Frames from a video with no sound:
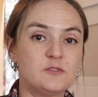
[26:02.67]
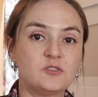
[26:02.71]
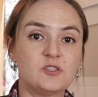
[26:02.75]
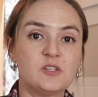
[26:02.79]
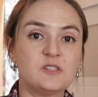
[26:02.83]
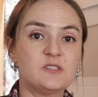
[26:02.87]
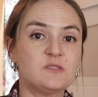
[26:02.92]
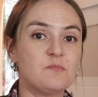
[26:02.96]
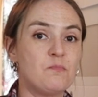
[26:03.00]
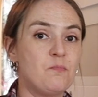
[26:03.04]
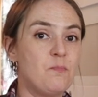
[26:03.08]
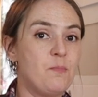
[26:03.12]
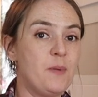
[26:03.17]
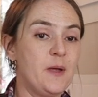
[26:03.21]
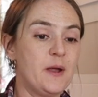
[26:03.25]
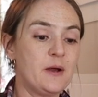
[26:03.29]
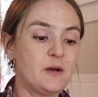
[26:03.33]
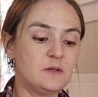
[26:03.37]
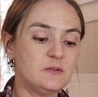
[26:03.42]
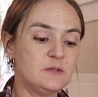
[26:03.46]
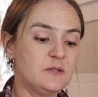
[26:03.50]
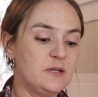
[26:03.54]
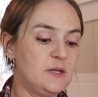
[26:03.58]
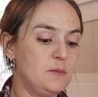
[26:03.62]
Just
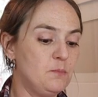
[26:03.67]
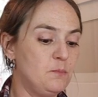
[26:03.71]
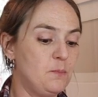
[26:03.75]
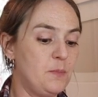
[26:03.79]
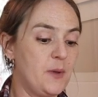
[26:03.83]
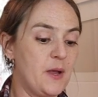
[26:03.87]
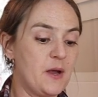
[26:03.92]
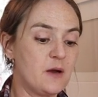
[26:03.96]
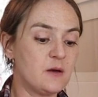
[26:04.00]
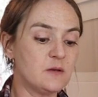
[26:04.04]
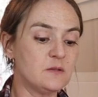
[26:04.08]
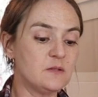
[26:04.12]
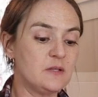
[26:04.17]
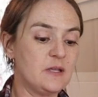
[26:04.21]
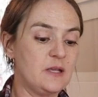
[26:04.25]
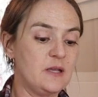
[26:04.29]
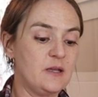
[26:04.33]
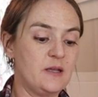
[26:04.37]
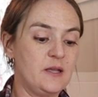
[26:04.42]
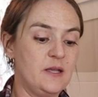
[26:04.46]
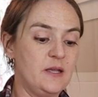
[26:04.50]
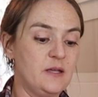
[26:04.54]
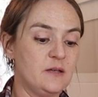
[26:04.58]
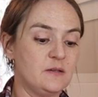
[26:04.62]
barely, barely
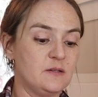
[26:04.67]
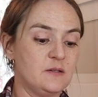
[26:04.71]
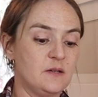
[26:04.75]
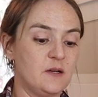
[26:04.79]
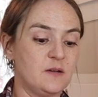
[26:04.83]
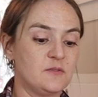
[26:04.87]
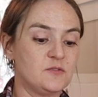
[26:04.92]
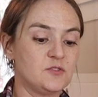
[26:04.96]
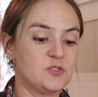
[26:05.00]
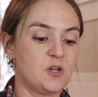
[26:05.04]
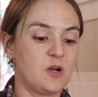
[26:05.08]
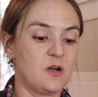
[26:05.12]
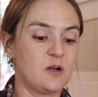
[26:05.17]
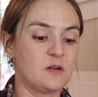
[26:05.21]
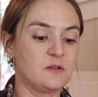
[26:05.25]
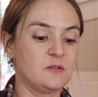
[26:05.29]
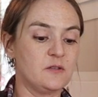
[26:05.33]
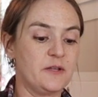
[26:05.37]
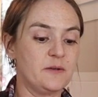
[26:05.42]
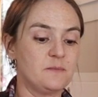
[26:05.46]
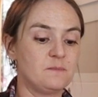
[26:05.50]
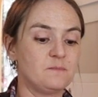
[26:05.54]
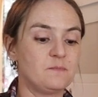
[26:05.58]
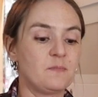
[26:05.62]
a hint of
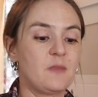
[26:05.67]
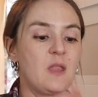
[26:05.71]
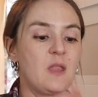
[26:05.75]
chocolate.